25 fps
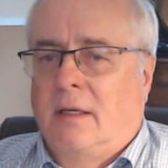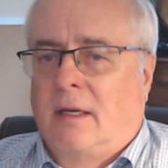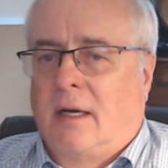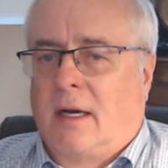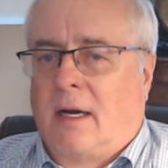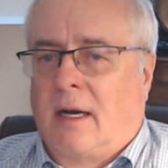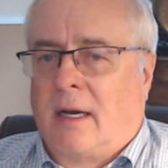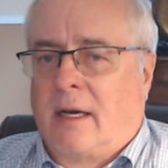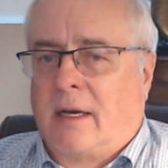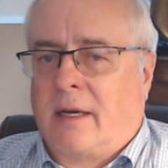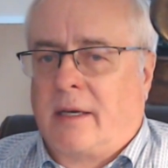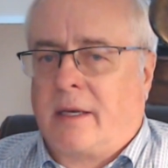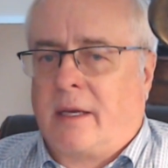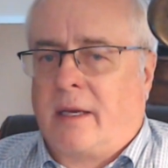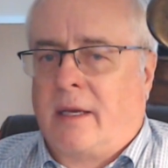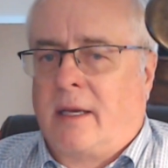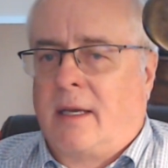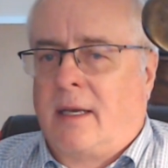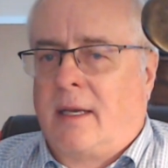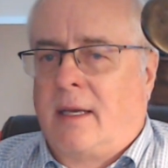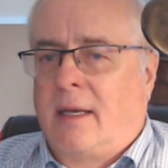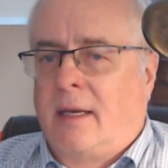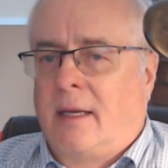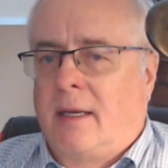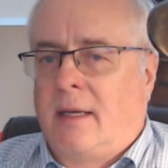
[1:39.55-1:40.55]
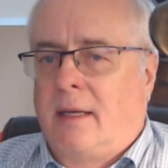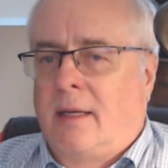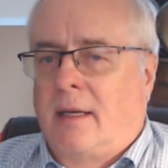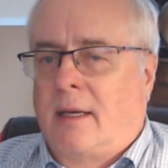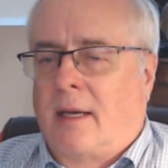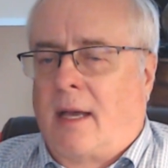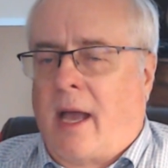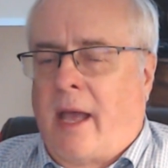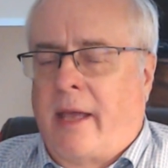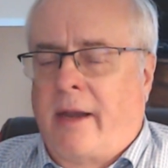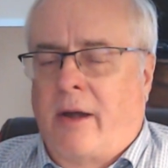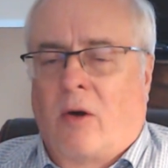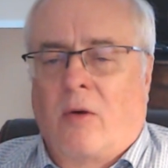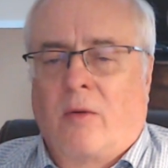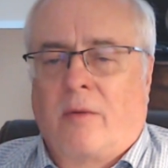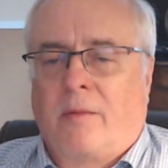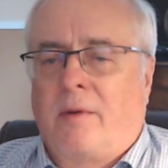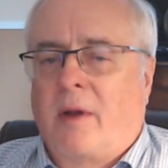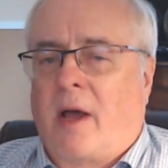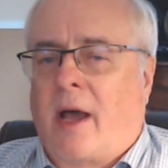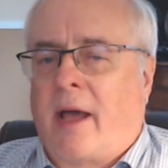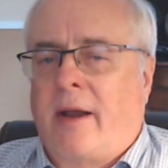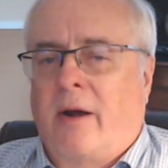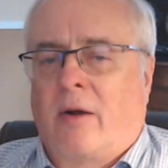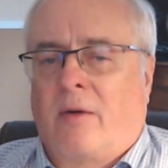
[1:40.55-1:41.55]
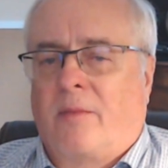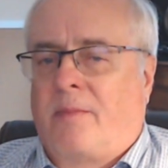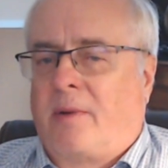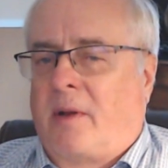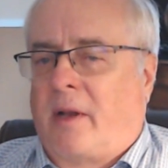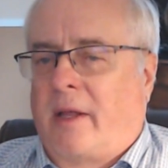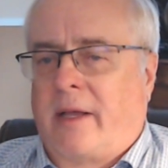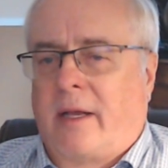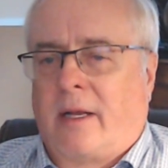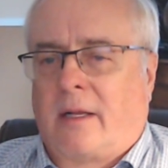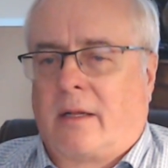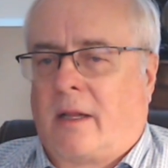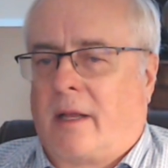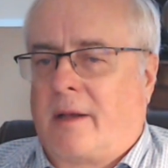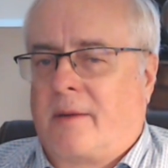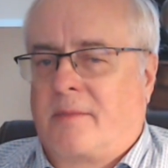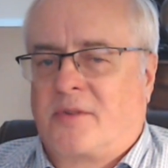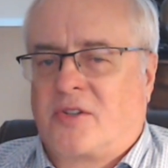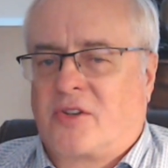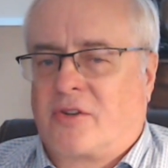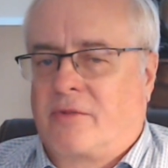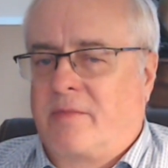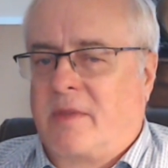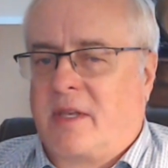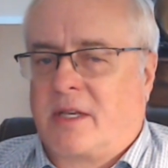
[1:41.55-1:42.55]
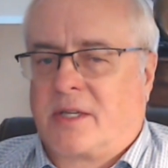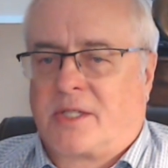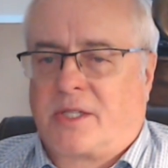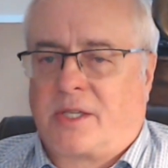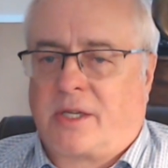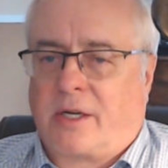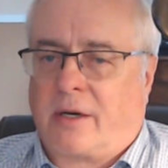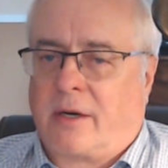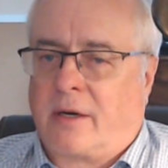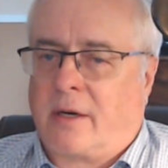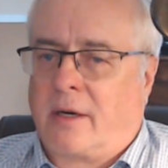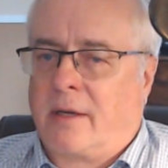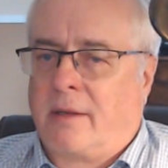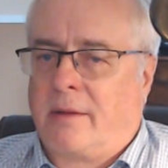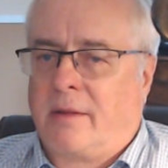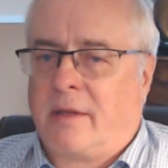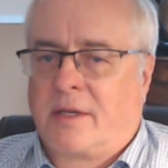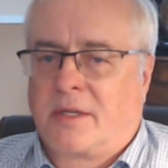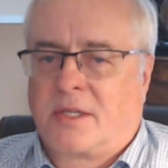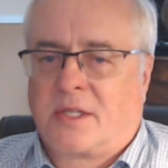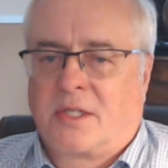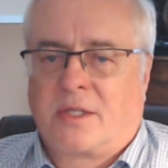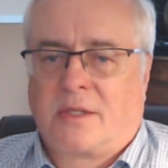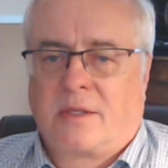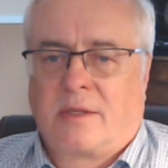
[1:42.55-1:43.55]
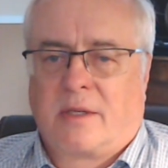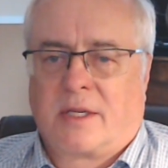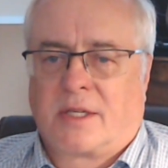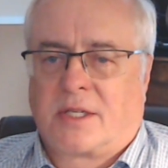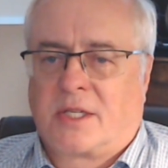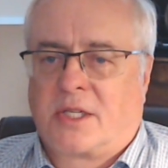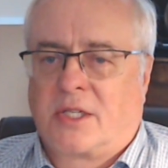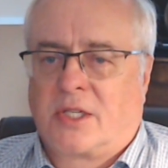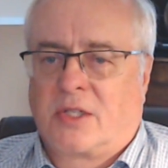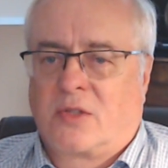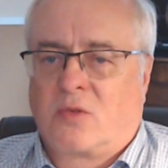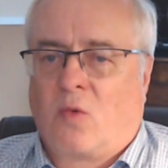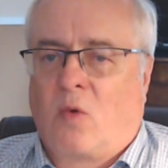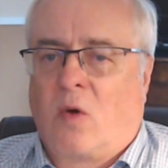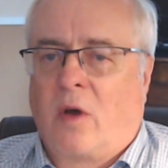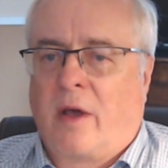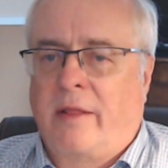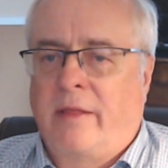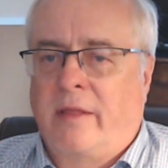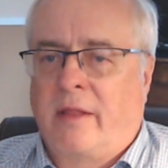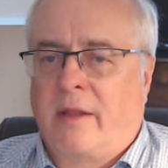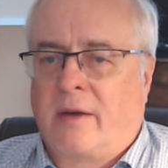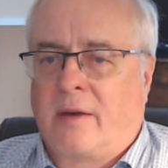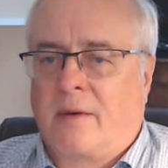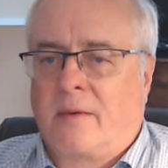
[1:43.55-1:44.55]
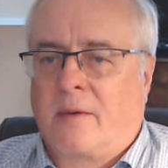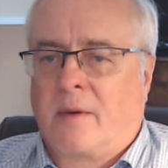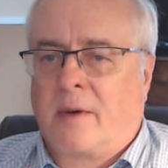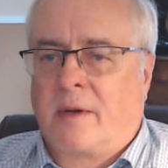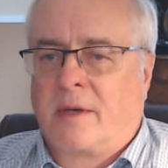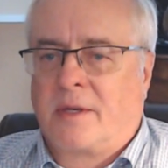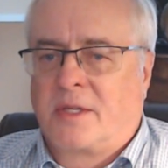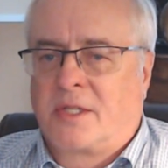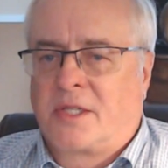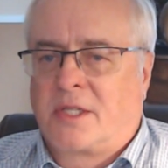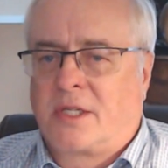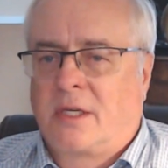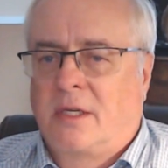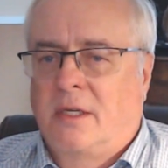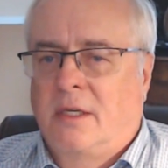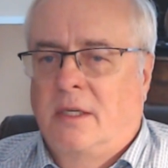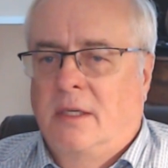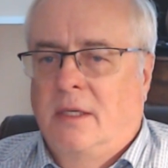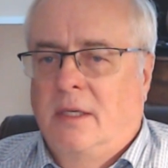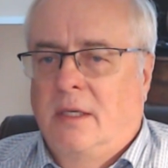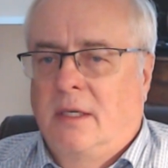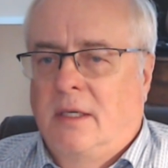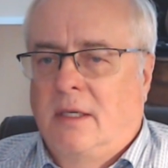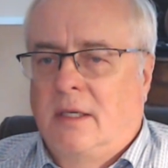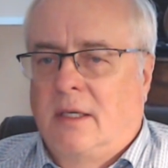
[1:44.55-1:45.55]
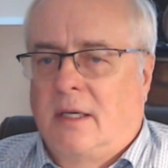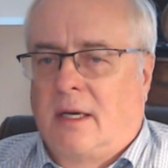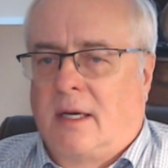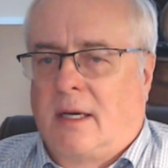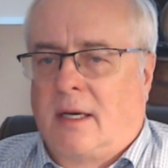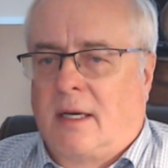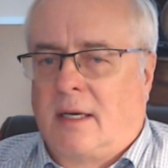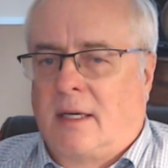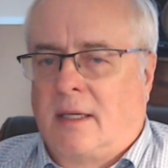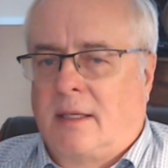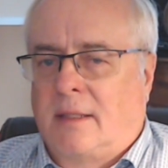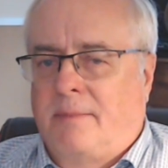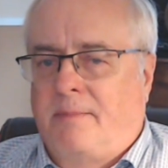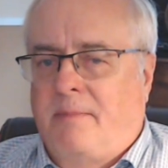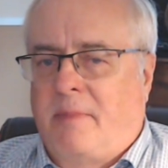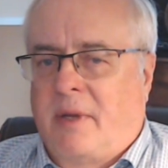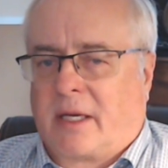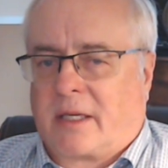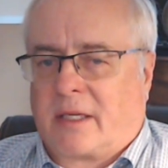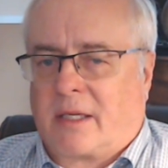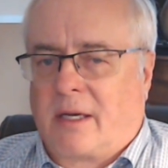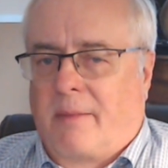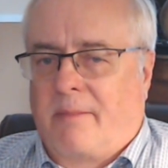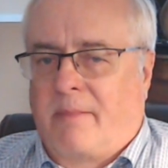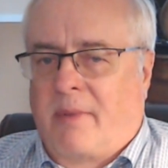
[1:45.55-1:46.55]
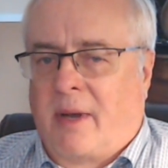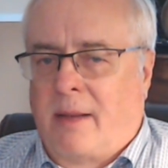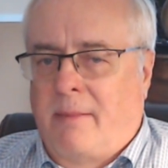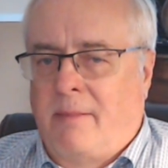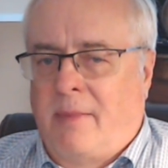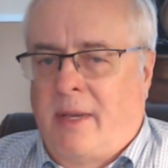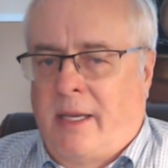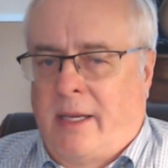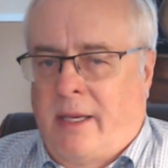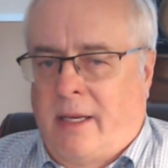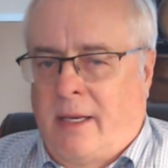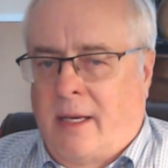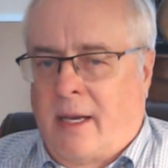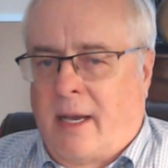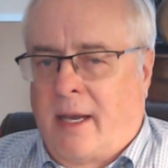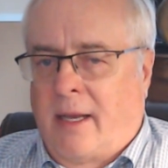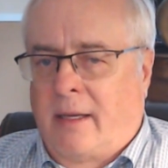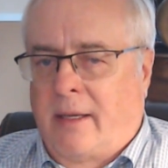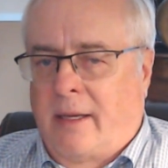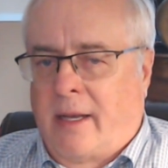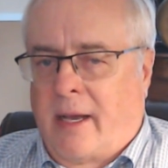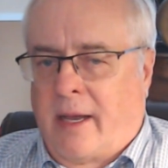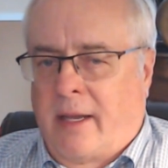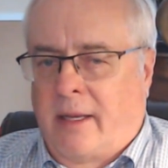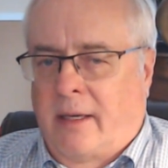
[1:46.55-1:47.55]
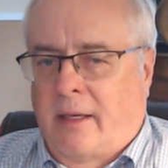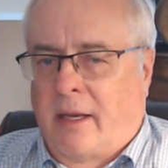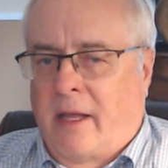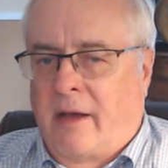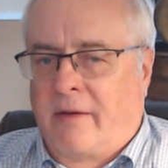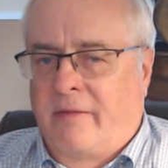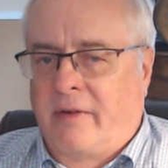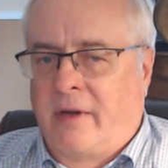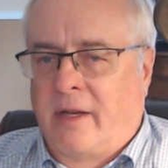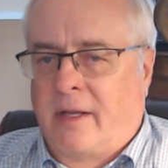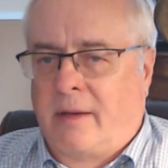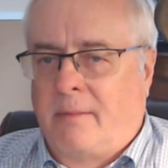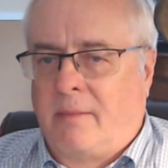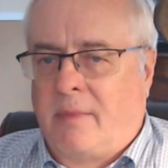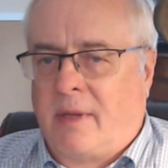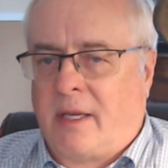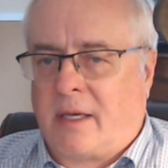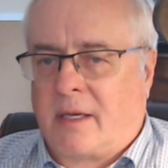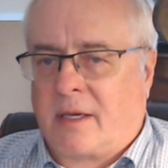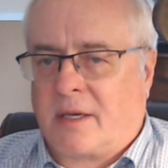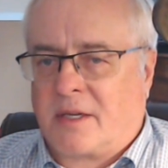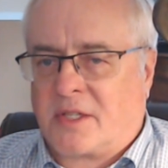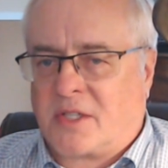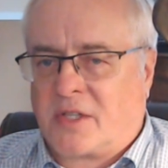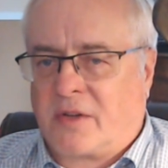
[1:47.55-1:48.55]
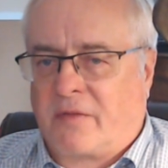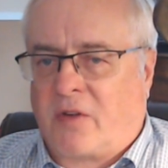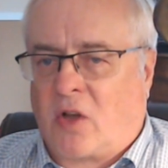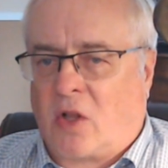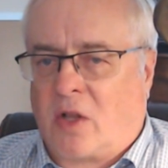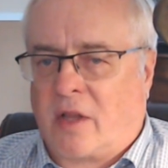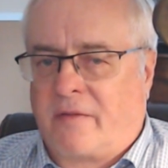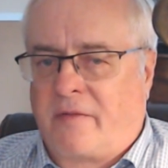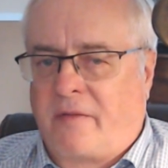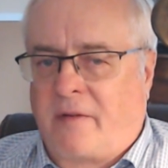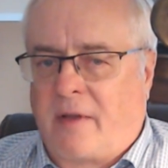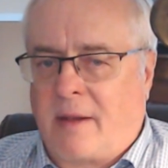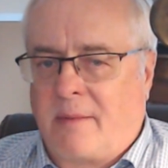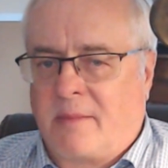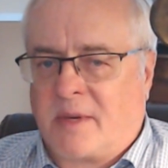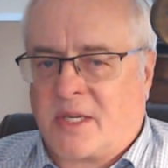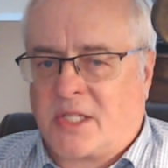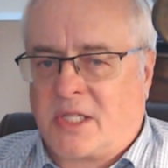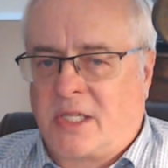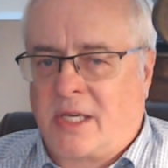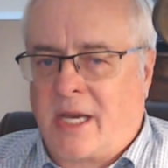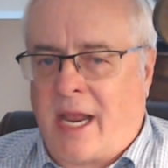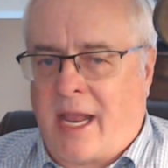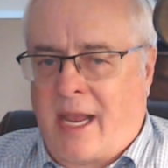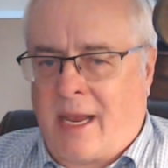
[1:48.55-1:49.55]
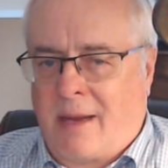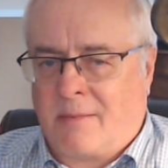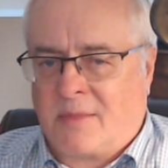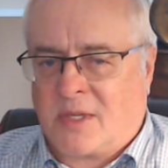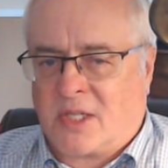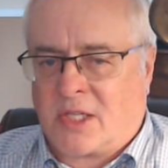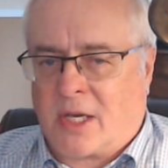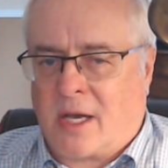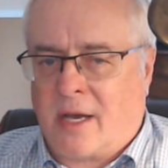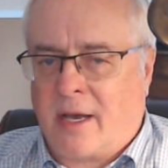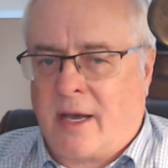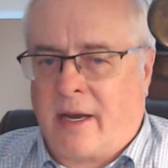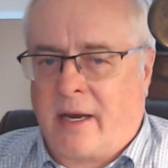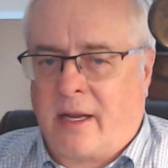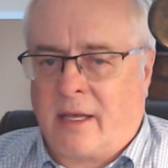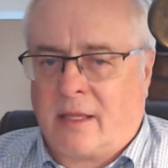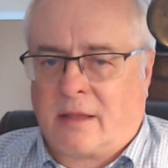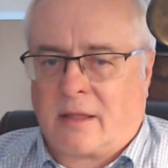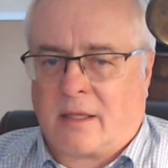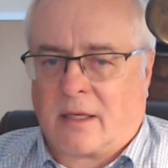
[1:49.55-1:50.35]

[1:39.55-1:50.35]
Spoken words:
I don't play clubs from this era. This is one that was picked up by me. I loved it because of all the famous names on it.